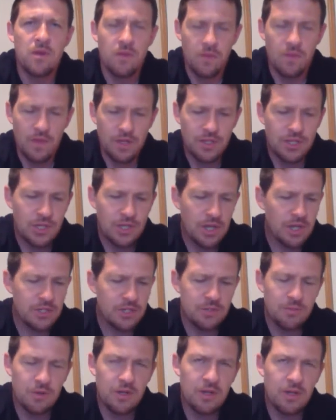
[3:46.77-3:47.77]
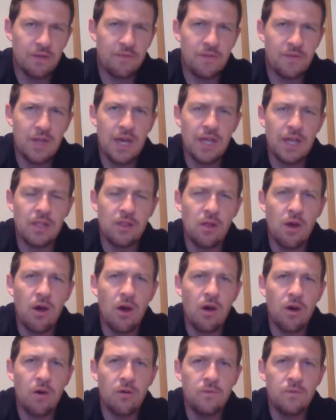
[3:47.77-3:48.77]
The judgment of that
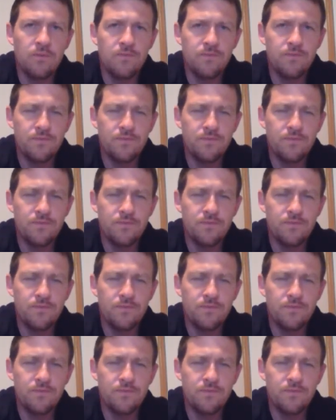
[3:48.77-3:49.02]
law